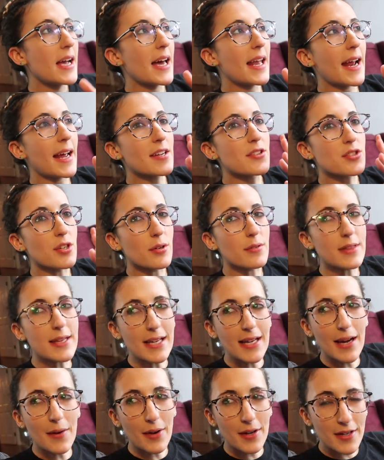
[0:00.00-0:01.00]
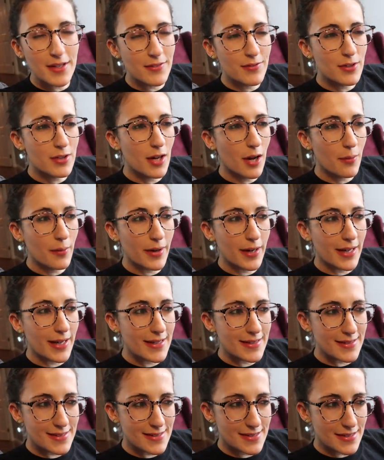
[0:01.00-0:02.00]
And I don't think I even know what it
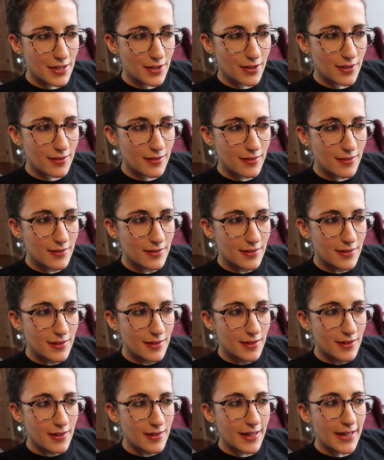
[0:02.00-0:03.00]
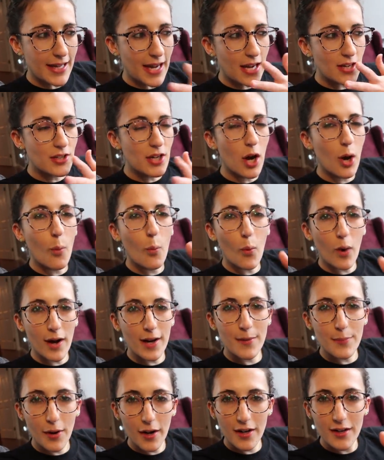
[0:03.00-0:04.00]
is still. Like, I know
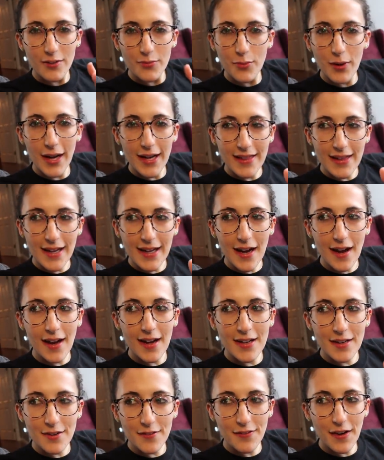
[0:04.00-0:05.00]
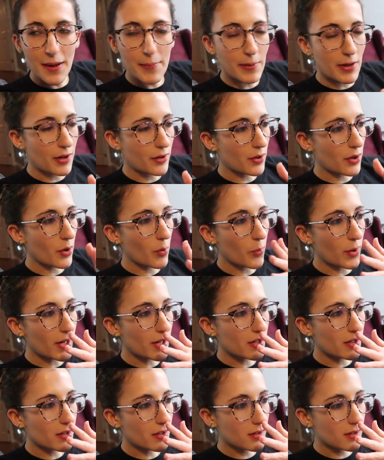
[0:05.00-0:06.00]
one part of why they got in a fight, but I don't know
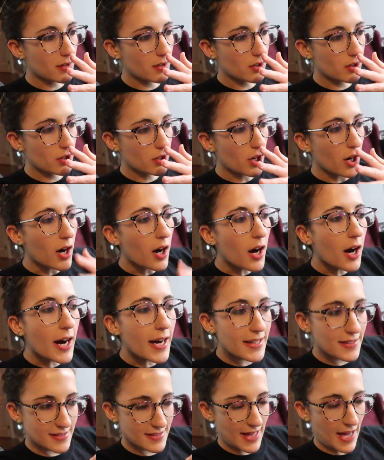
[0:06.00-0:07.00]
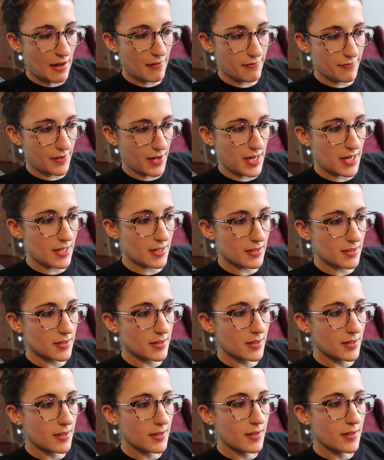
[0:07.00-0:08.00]
what caused that fight.
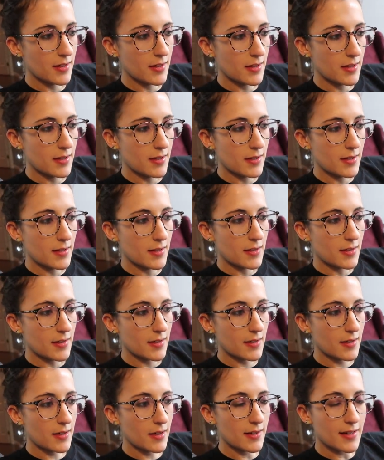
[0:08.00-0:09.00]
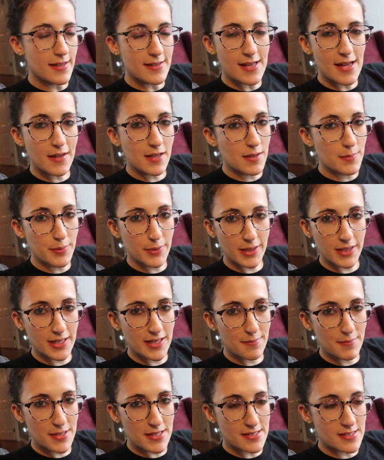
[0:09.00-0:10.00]
Unless I
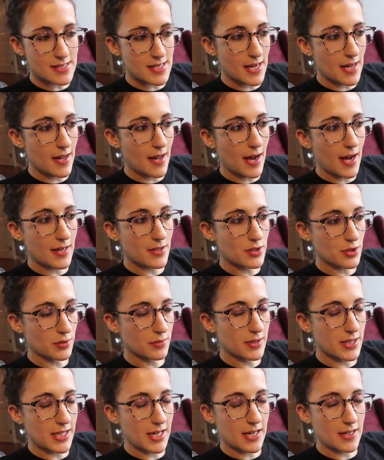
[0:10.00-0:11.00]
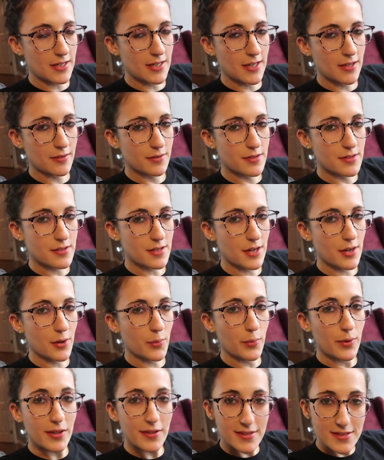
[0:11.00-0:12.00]
completely missed it, I don't think I know.
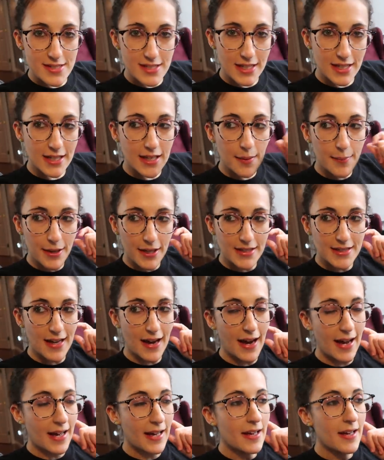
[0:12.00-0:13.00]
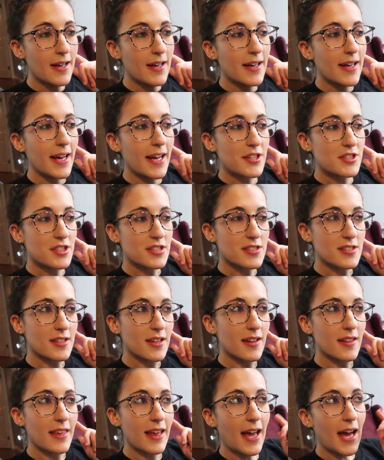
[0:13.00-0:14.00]
So we'll see about that. It's
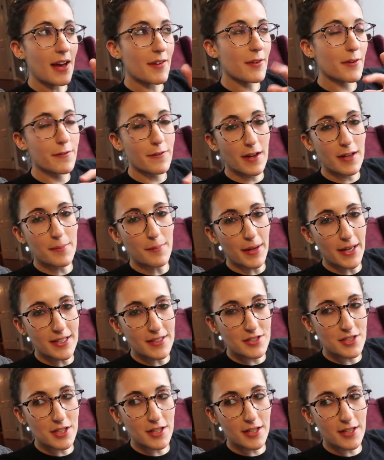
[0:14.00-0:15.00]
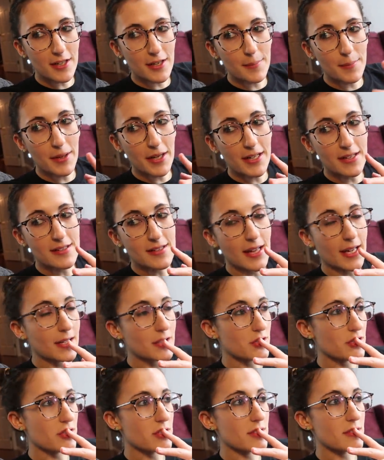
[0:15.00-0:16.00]
just, they have a fun banter, but it's
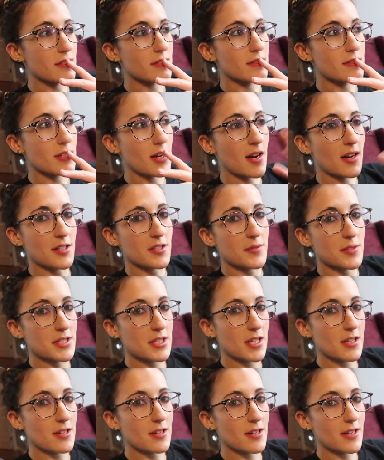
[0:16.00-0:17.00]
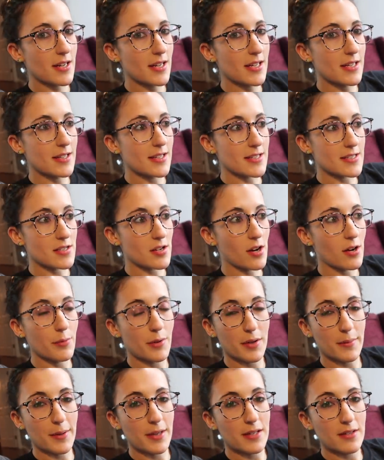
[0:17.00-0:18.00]
like, just talk to each other, and this all
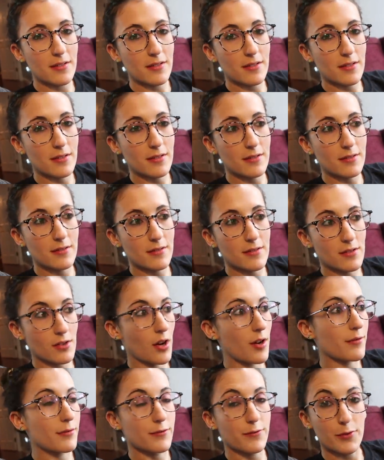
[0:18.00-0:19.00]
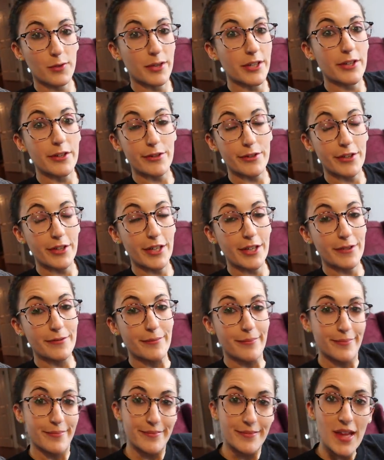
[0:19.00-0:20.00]
would have been solved 4 years ago.
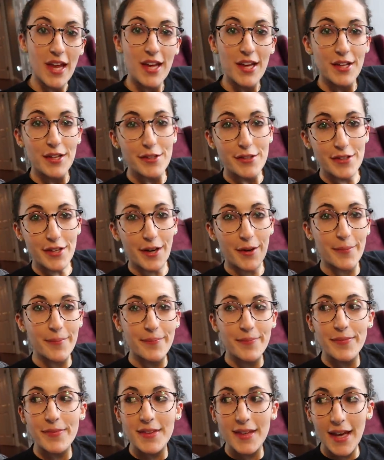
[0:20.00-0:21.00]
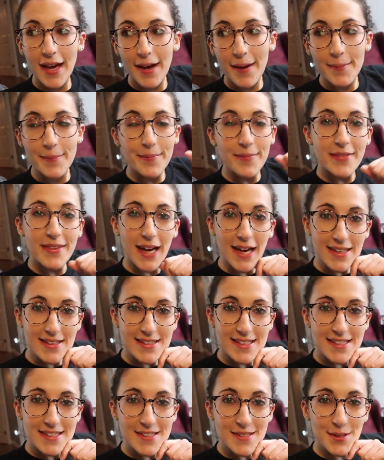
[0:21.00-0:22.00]
So yeah,
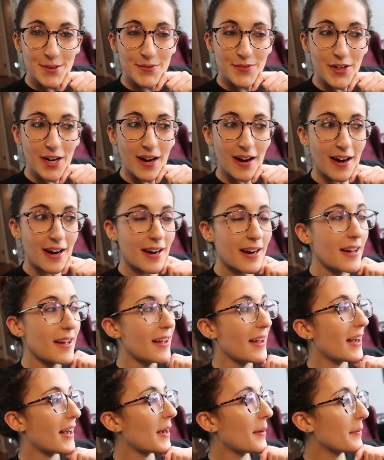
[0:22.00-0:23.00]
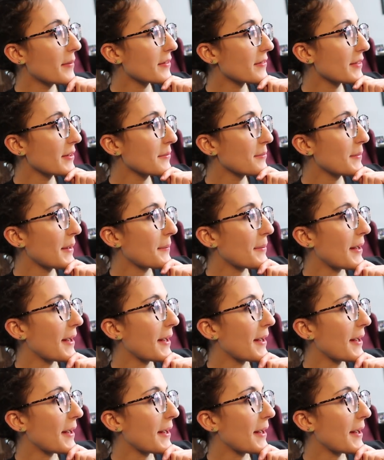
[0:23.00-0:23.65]
that's it so far. I'm gonna read with my